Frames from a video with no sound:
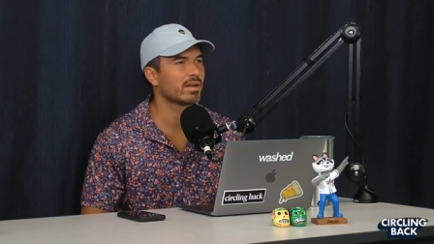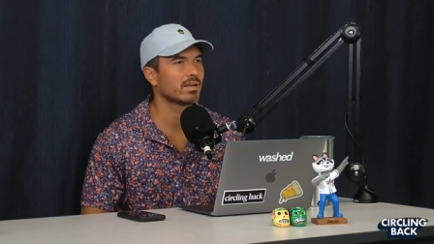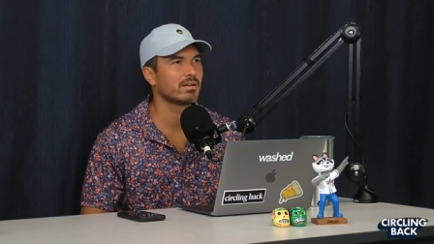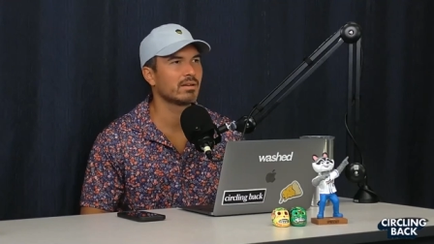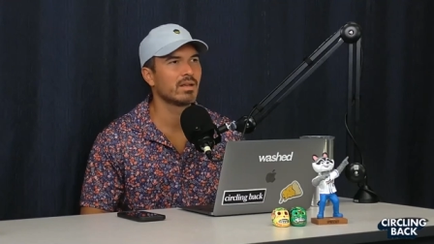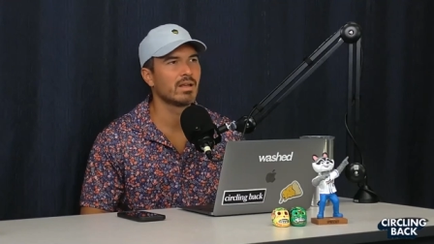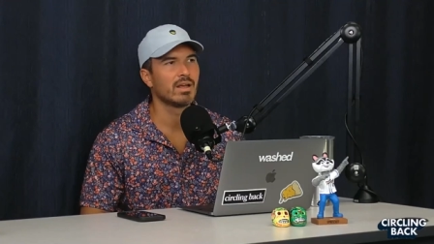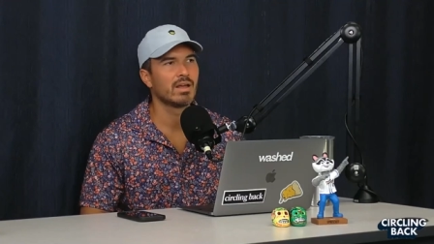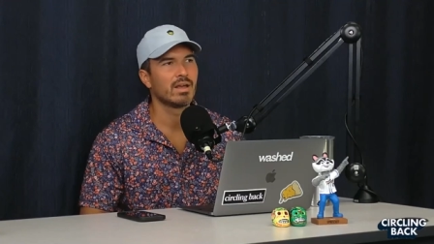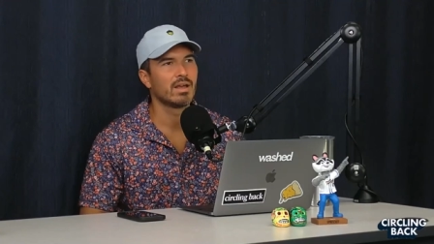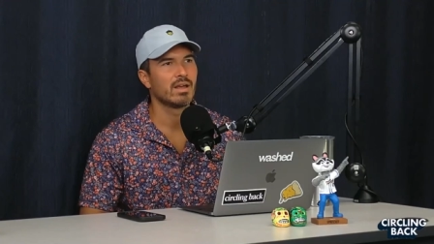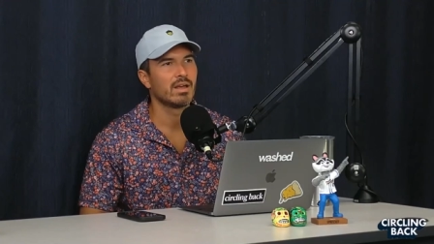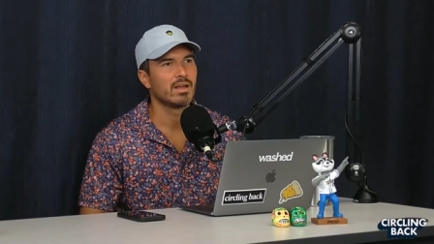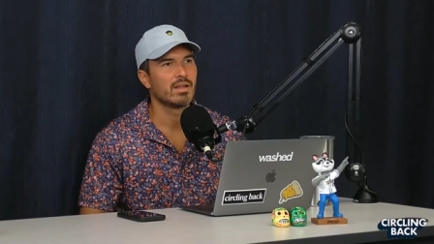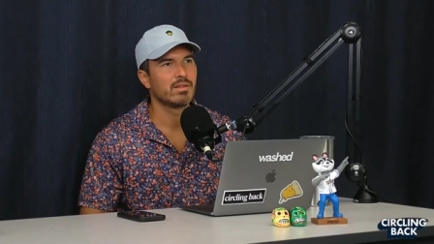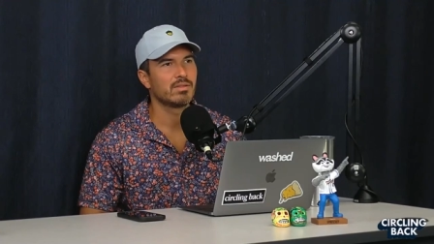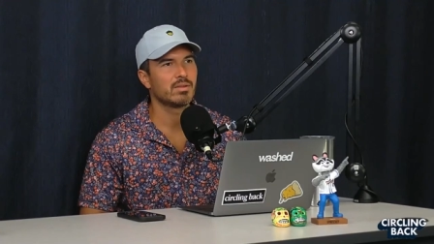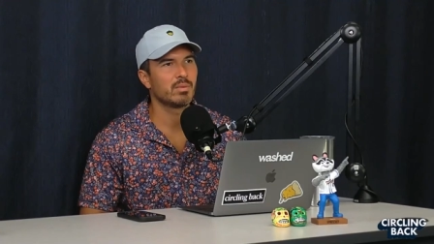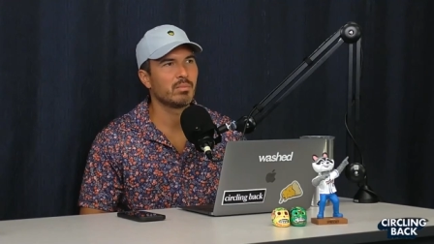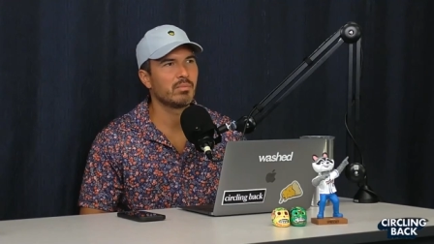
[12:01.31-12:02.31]
And
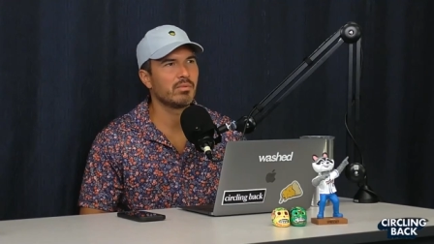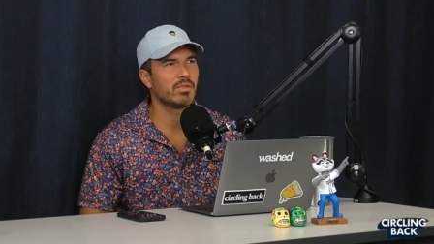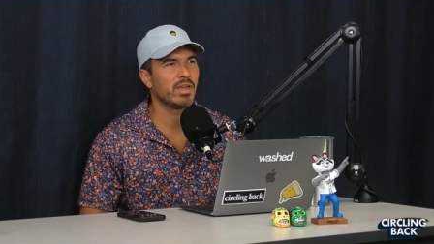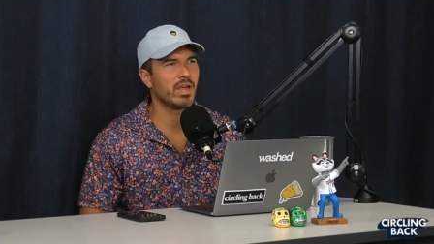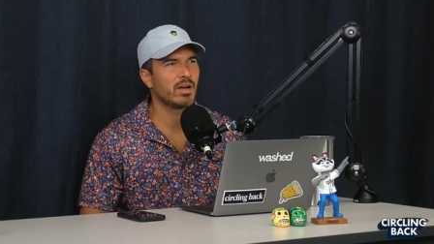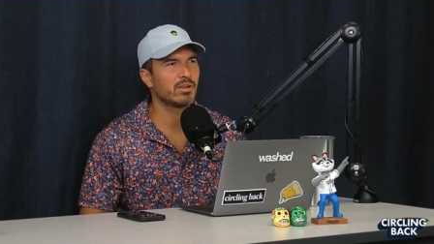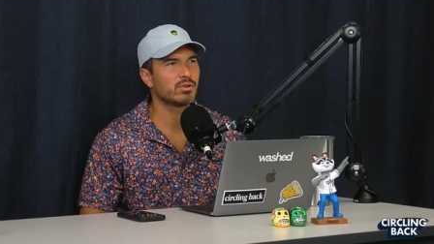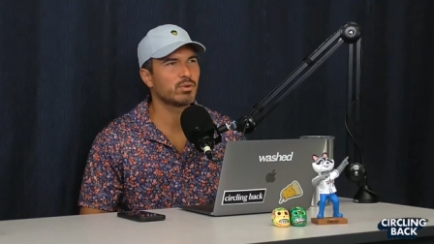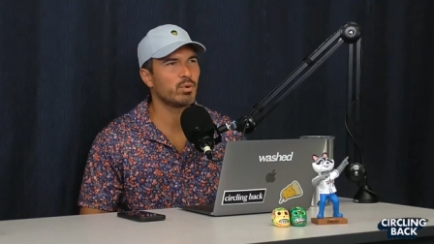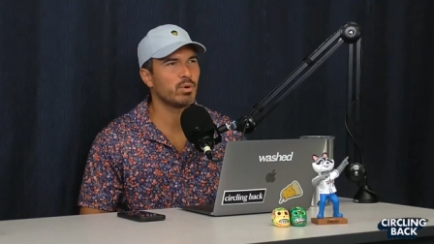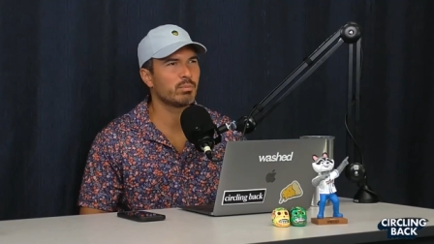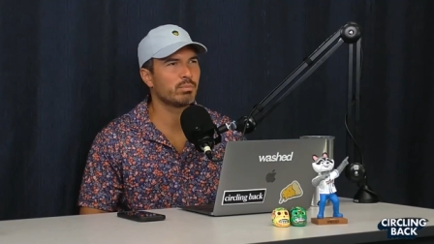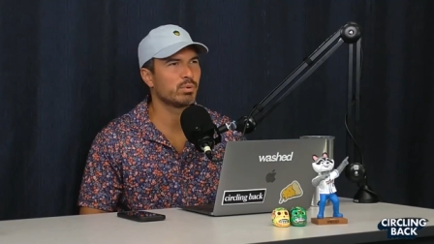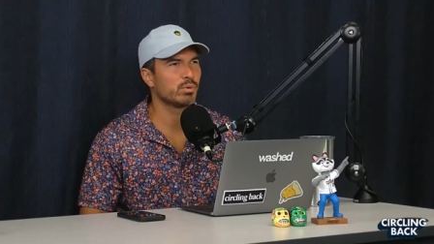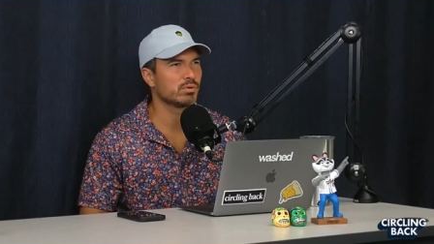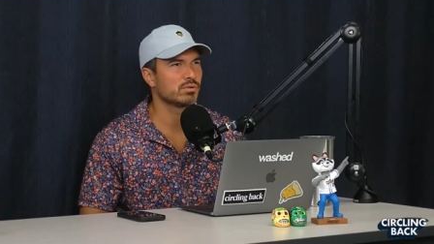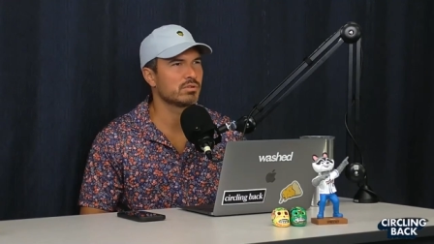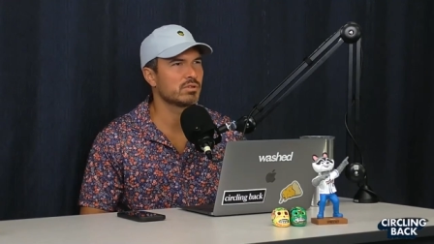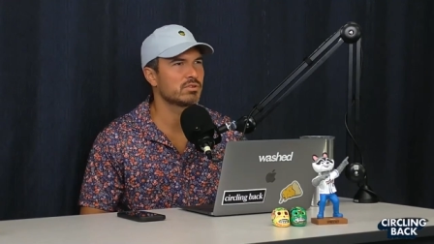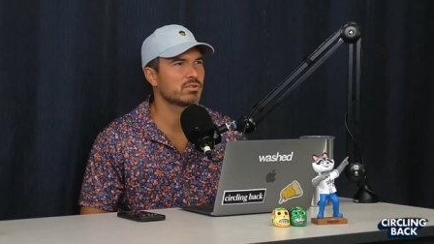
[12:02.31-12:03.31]
the the outdoor
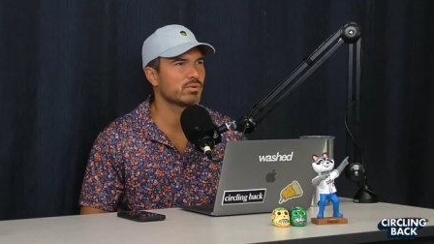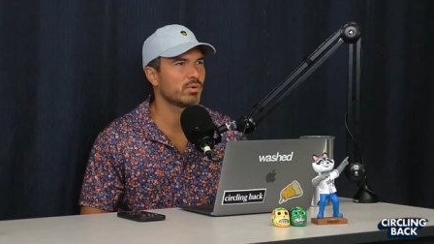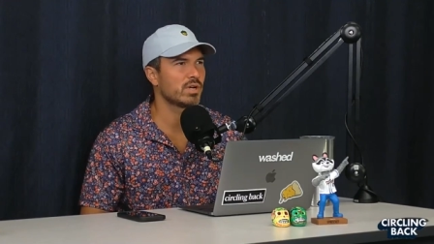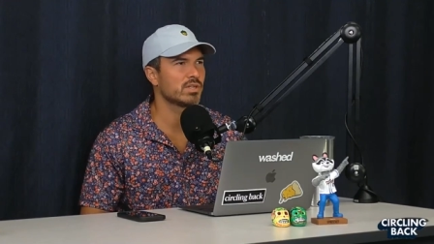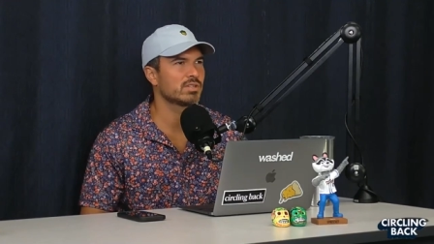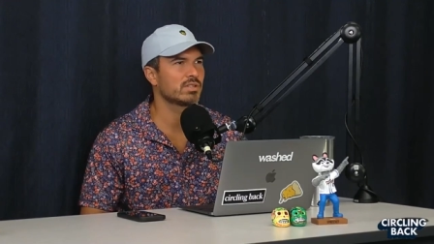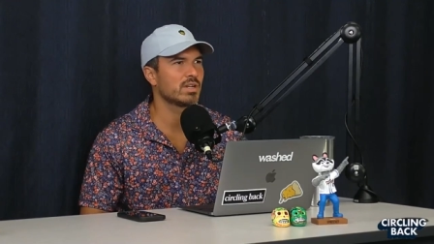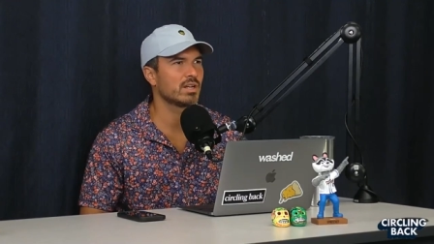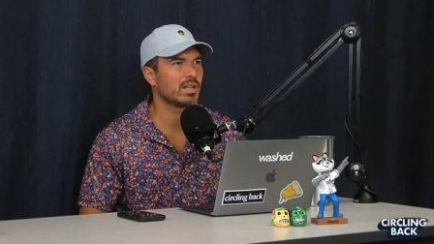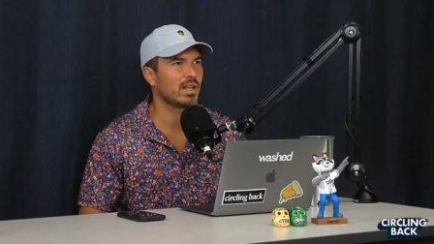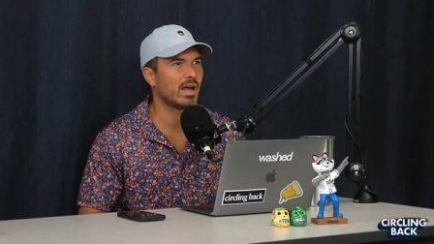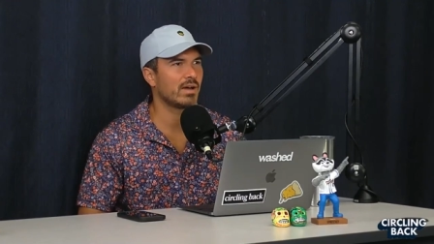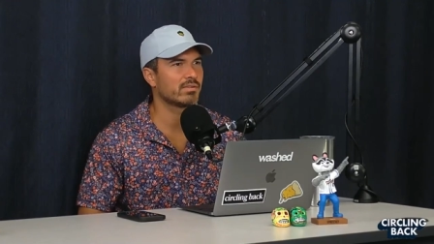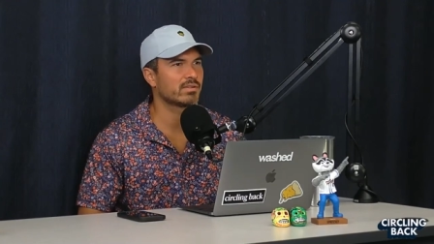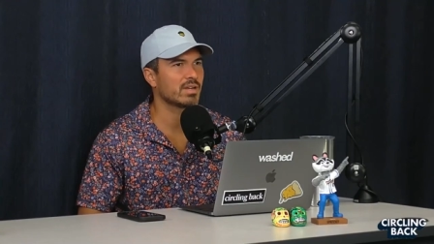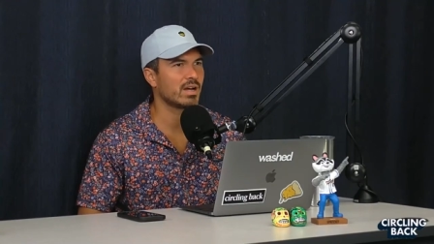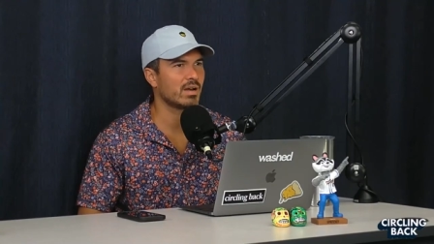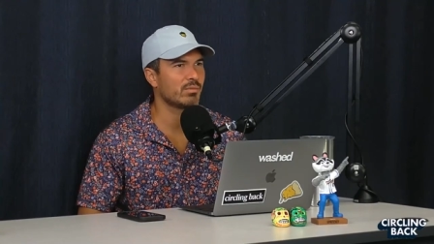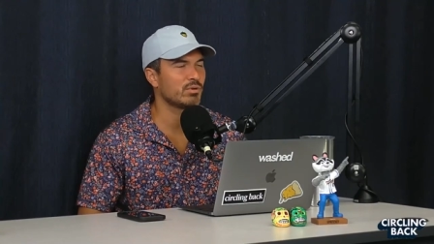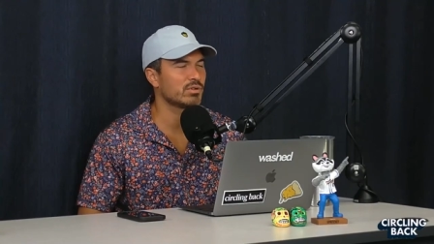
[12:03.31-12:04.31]
pool situation at
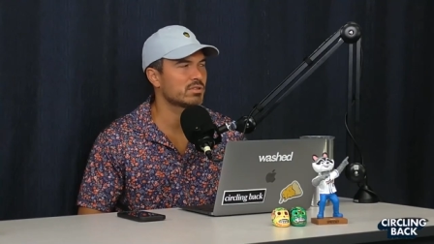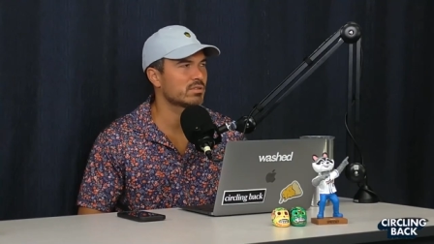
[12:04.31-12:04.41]
Lifetime, which is